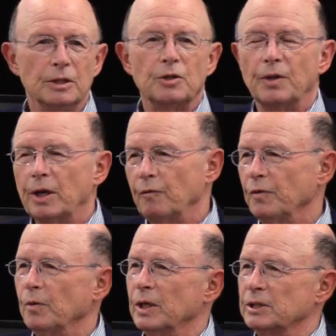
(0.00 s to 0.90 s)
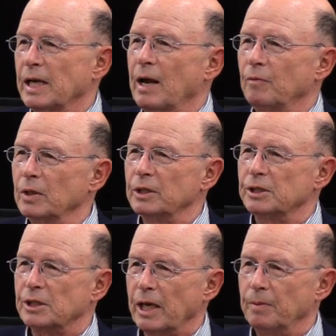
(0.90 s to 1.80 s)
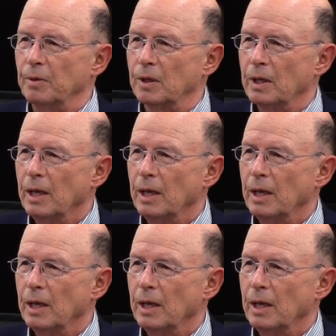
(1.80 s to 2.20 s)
So they're viewed as not really stable.